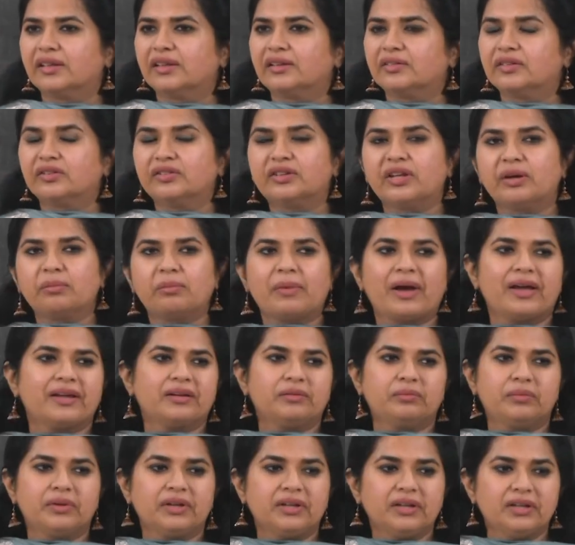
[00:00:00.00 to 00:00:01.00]
So, there
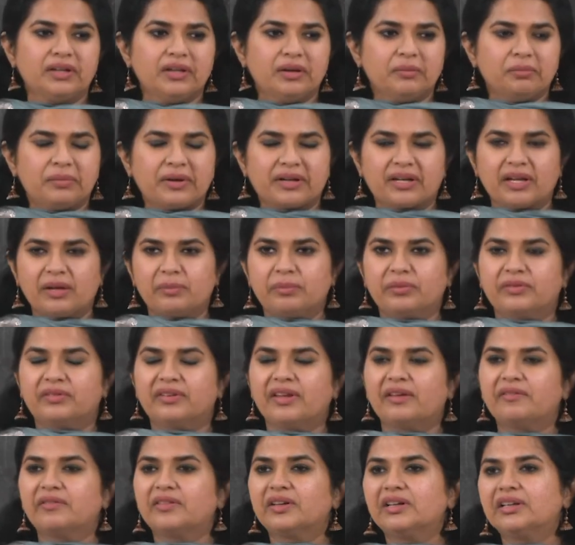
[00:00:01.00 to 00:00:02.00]
might be perhaps
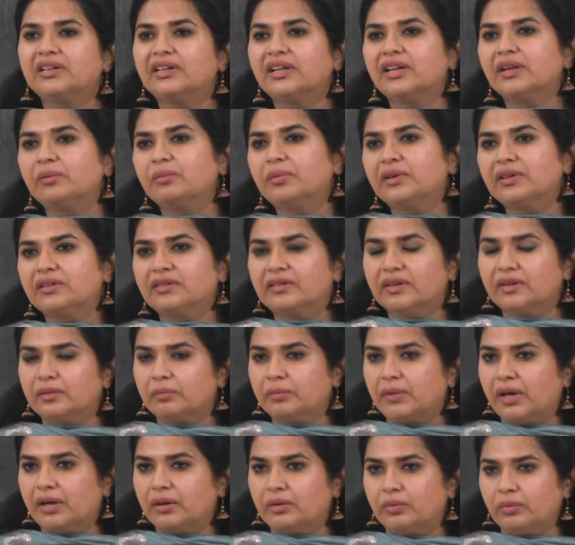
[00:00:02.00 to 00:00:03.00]
several tables in
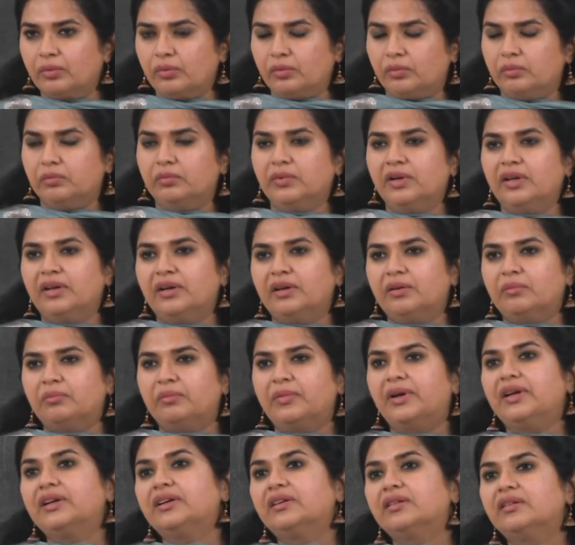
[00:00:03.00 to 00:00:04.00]
my home,
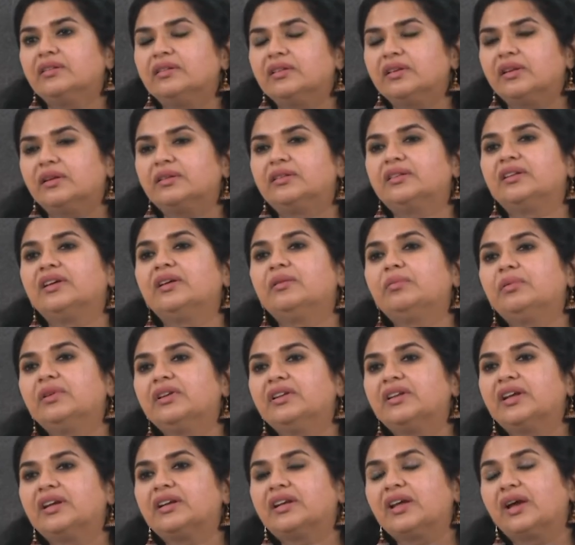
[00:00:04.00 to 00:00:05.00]
but the table
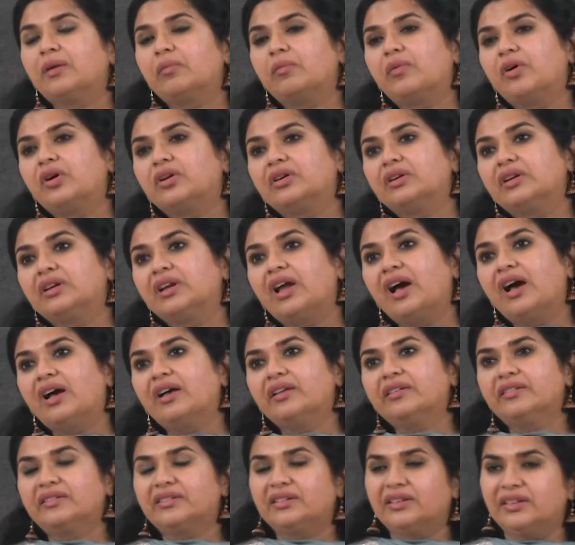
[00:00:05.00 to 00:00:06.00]
that I bought
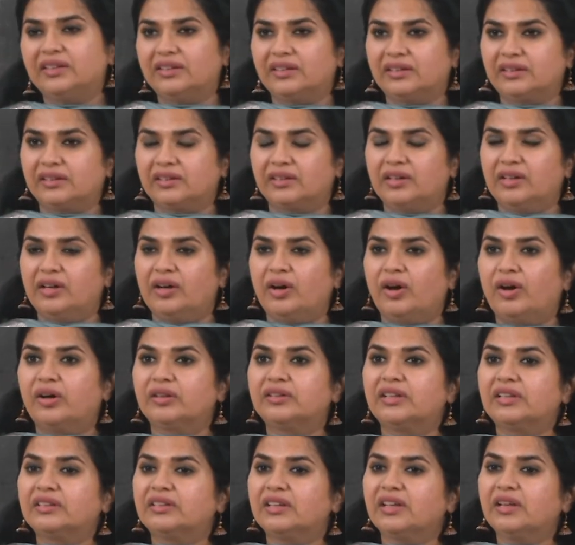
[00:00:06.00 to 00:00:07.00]
last year or
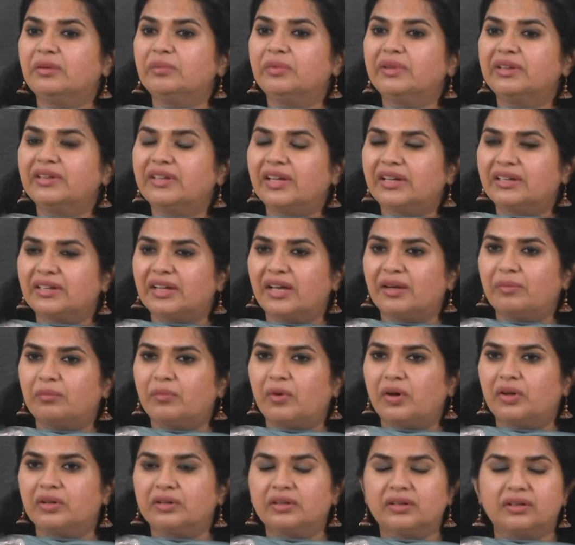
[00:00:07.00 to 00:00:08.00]
the table that I
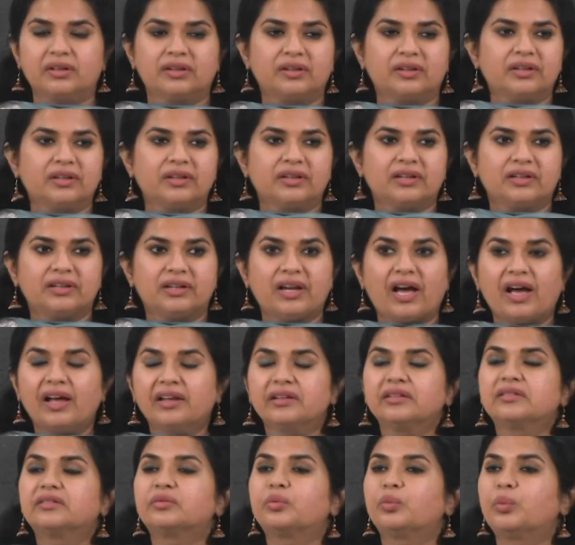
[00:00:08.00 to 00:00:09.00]
bought
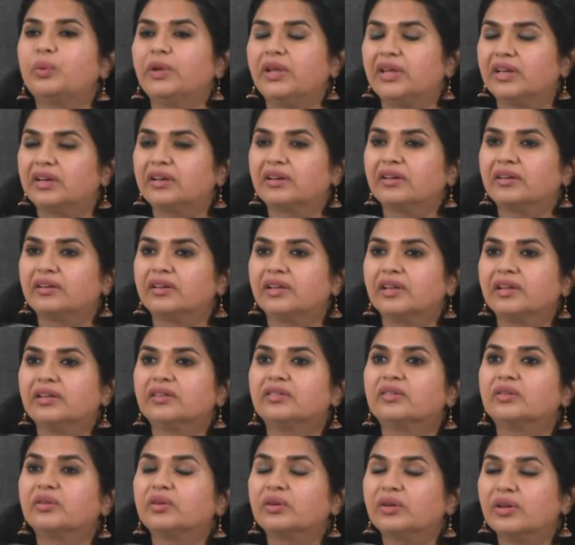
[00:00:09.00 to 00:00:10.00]
last week.
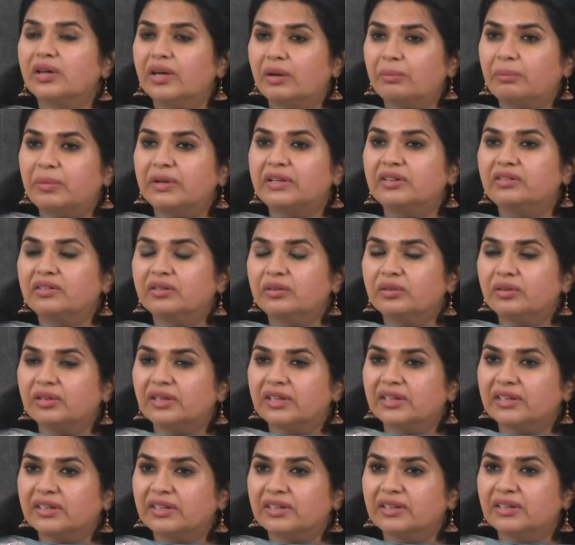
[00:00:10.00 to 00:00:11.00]
So,
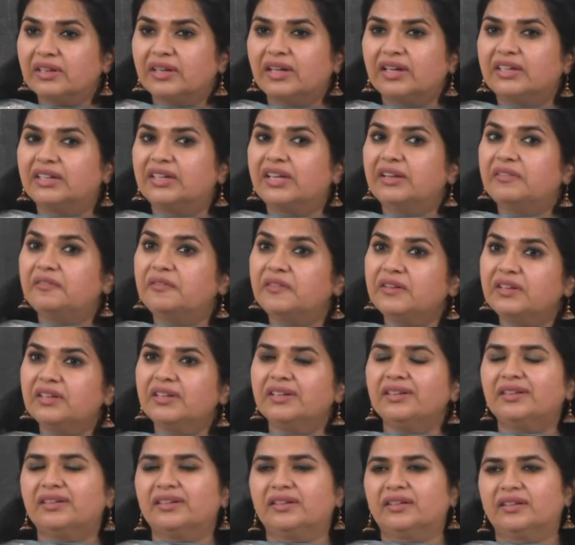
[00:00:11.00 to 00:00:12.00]
a
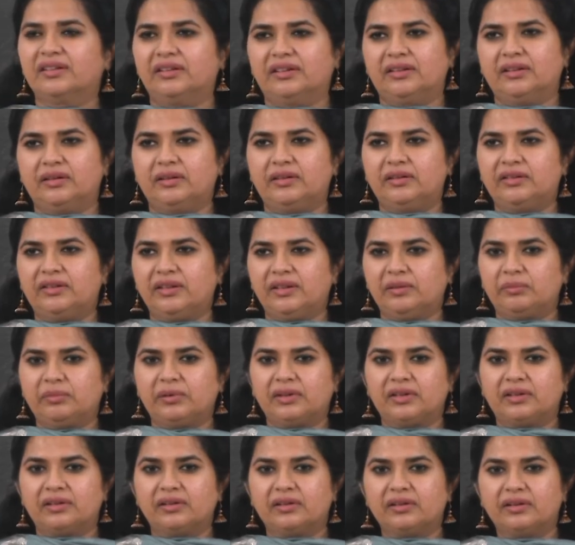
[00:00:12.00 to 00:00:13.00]
definite table
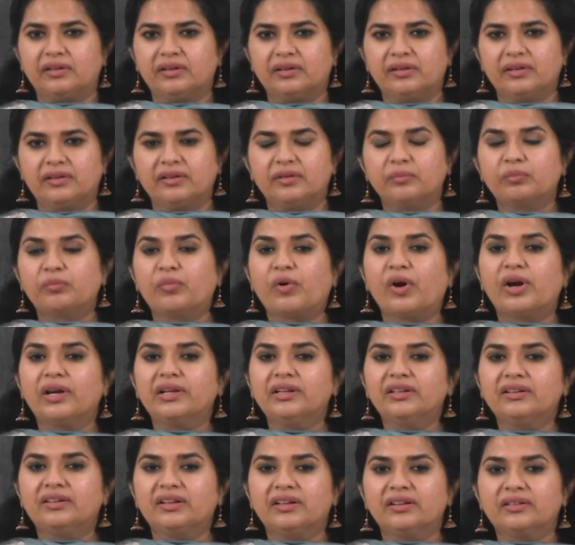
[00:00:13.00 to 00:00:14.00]

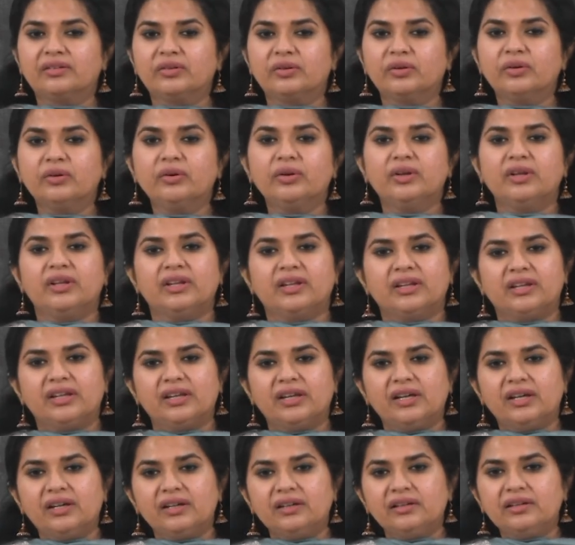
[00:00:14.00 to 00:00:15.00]
pointing. So,
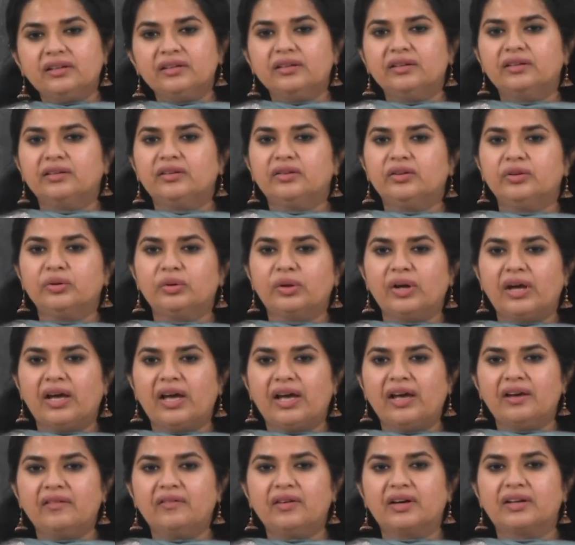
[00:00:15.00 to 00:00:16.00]
here you
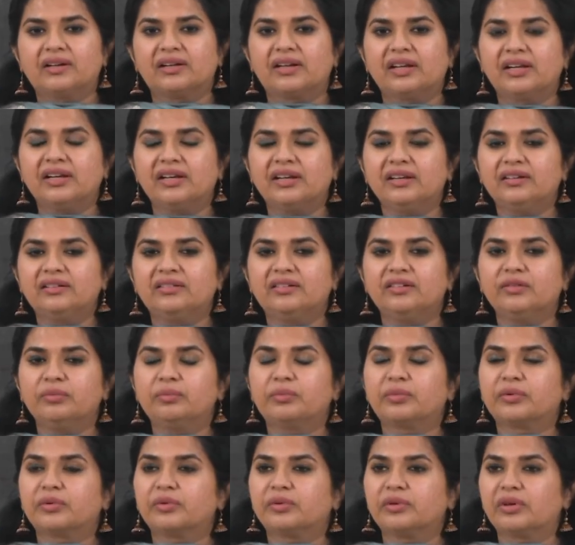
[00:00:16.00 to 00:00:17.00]
have a relative
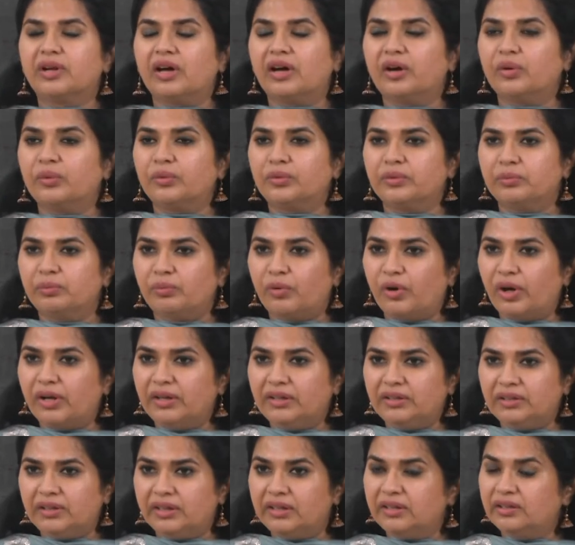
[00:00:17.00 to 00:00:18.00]
pronoun
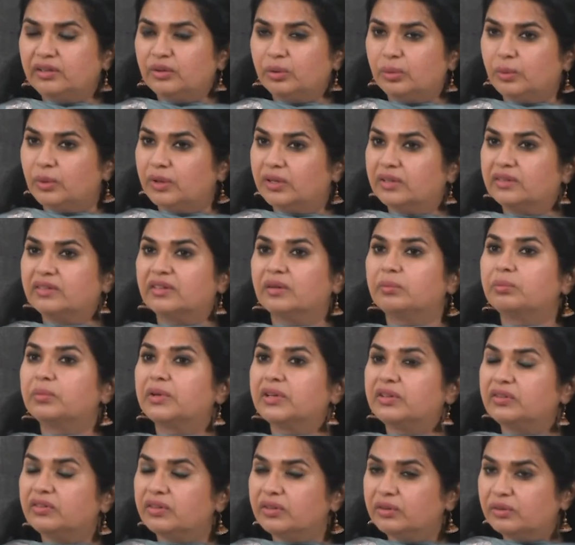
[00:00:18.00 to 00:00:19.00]
pointing towards a
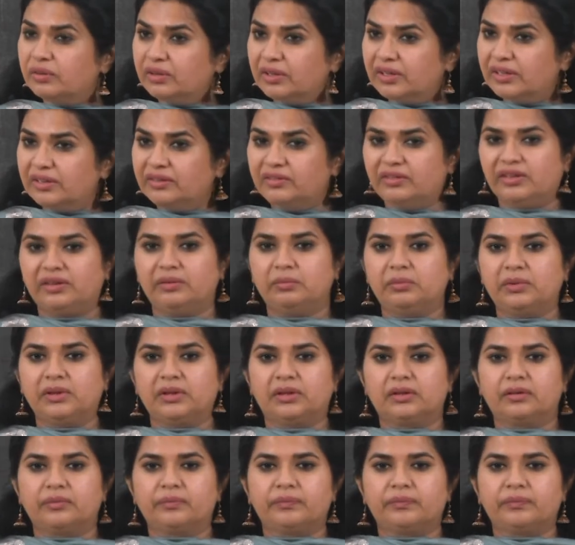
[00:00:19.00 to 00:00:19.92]
particular table.